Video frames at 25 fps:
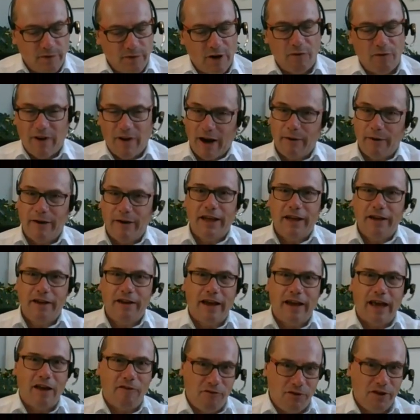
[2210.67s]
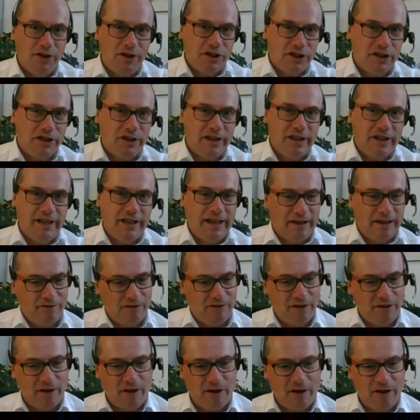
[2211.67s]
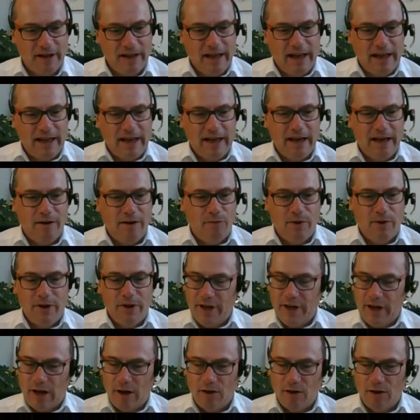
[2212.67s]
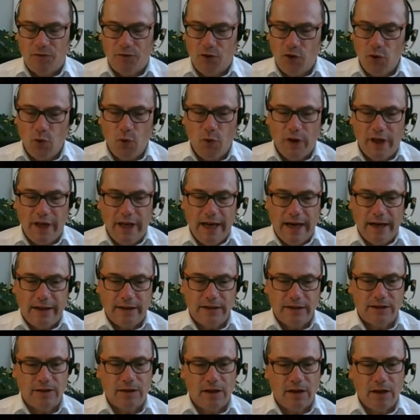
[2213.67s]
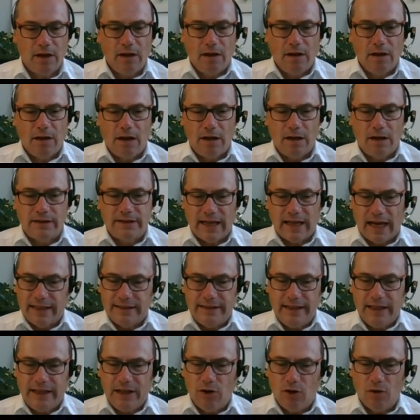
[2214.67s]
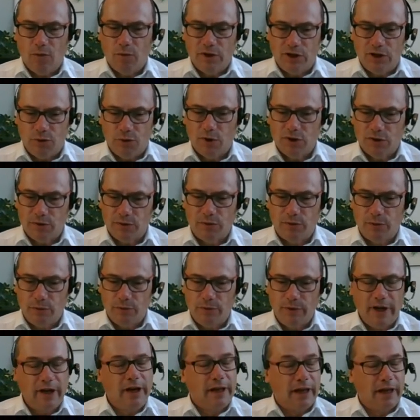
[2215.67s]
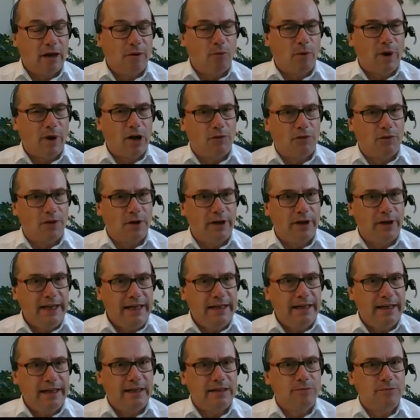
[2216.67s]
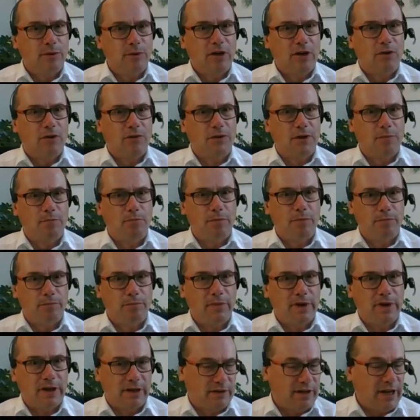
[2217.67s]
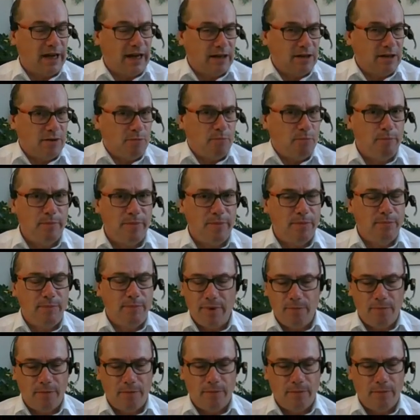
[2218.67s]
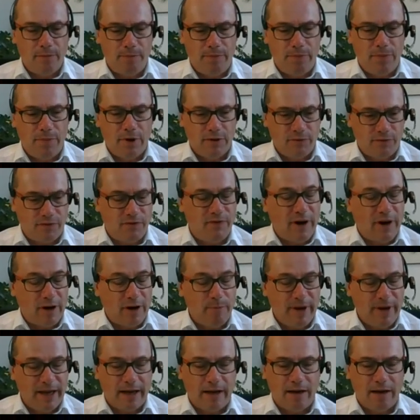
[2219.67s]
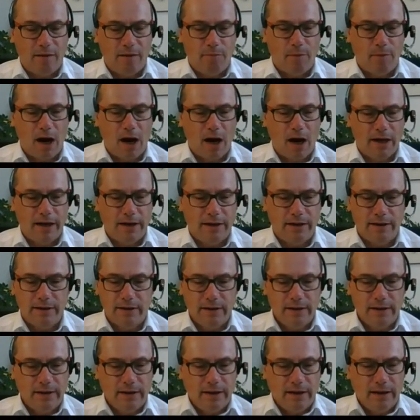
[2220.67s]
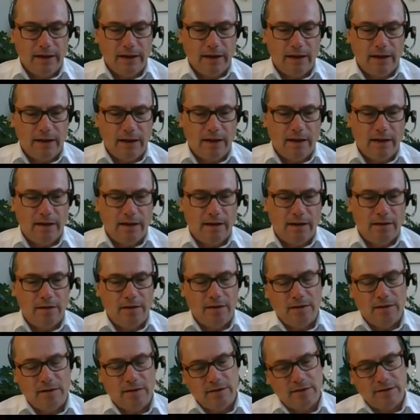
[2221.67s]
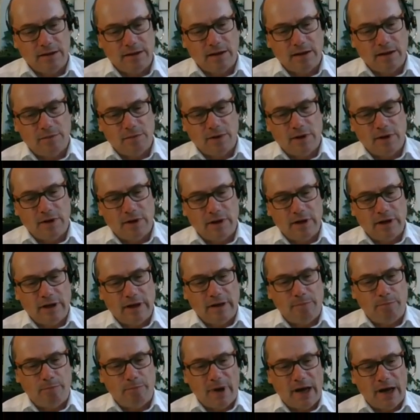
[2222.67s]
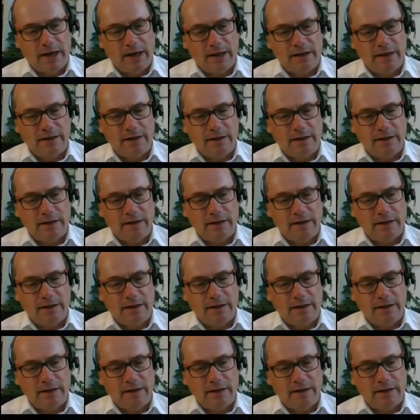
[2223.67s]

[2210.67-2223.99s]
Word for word: very efficient, and within a few years, Zeiss Ikon, which was really one of the leaders, they had very big market, but